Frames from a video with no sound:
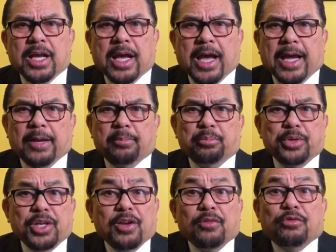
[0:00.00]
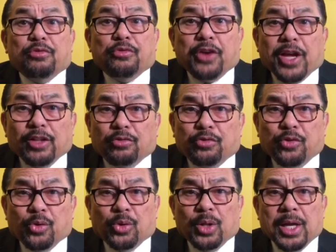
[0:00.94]
and being
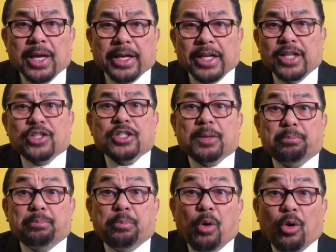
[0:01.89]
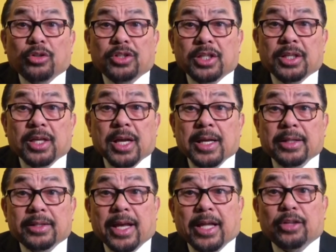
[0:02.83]
faithful in supporting
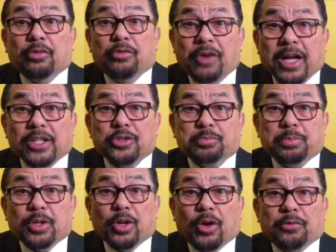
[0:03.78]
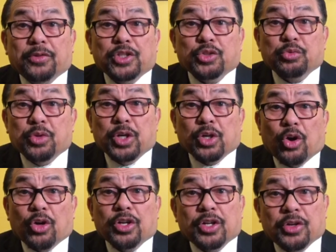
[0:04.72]
the advancement of his work
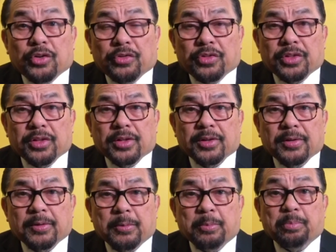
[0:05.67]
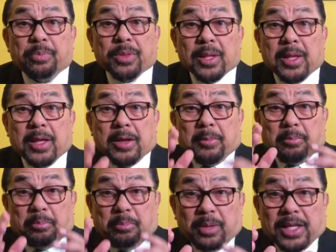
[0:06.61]
on earth.
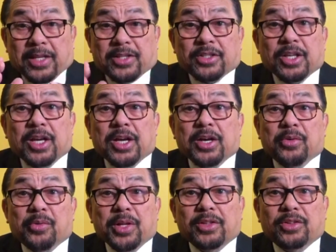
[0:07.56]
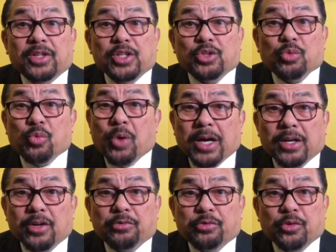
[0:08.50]
Please read this
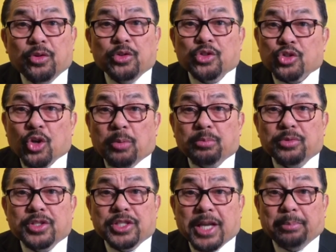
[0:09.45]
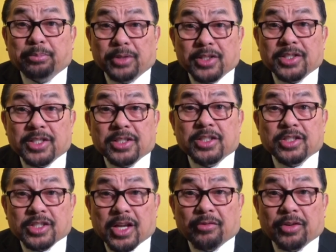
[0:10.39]
wonderful Psalm chapter
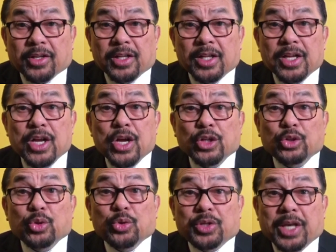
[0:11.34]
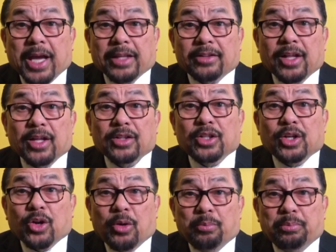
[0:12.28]
67 to get the
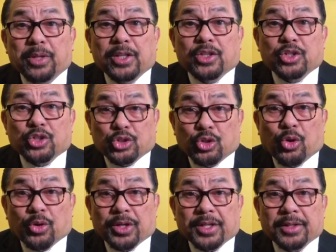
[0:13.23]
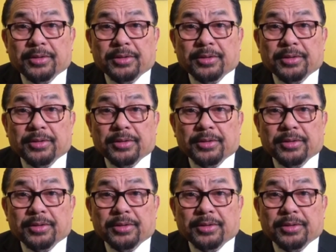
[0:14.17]
complete story.